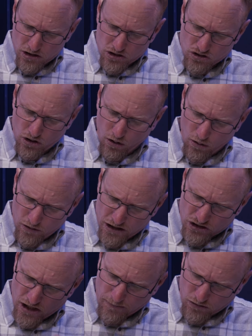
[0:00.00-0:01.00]
So
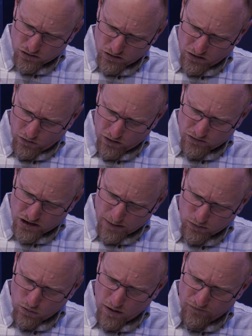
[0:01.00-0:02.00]
in chapter
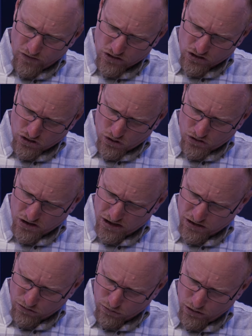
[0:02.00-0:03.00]
1, verses
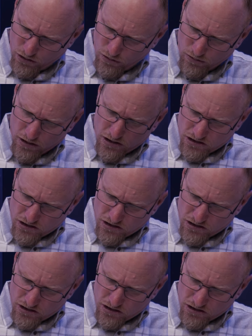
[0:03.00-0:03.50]
13 through,